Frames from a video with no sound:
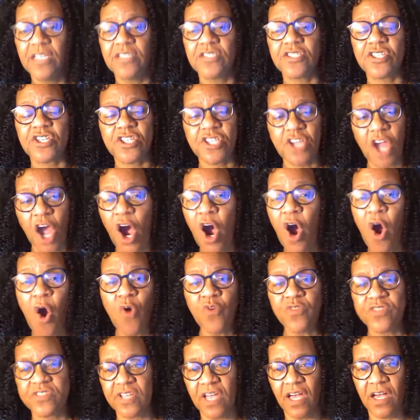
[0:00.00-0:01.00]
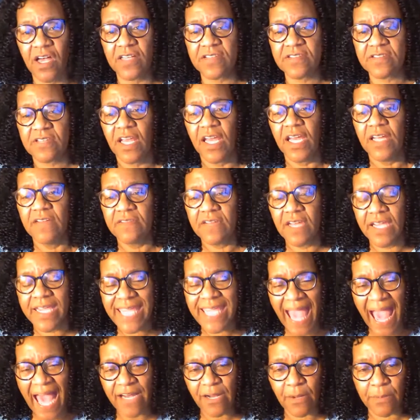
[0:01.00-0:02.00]
shows us the
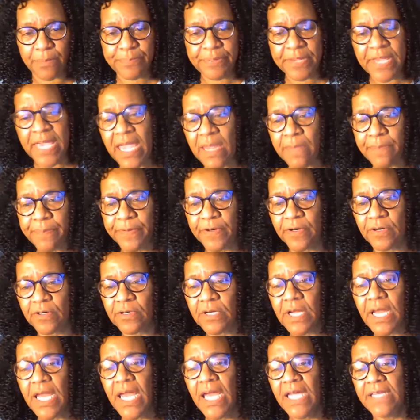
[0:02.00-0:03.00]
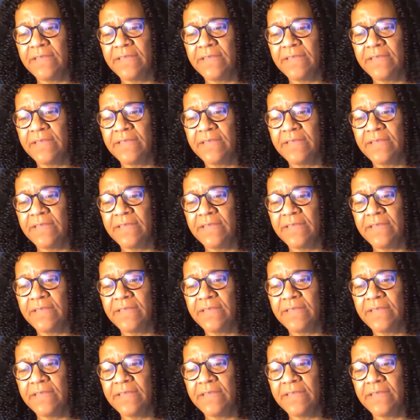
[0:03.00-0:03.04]
kind of people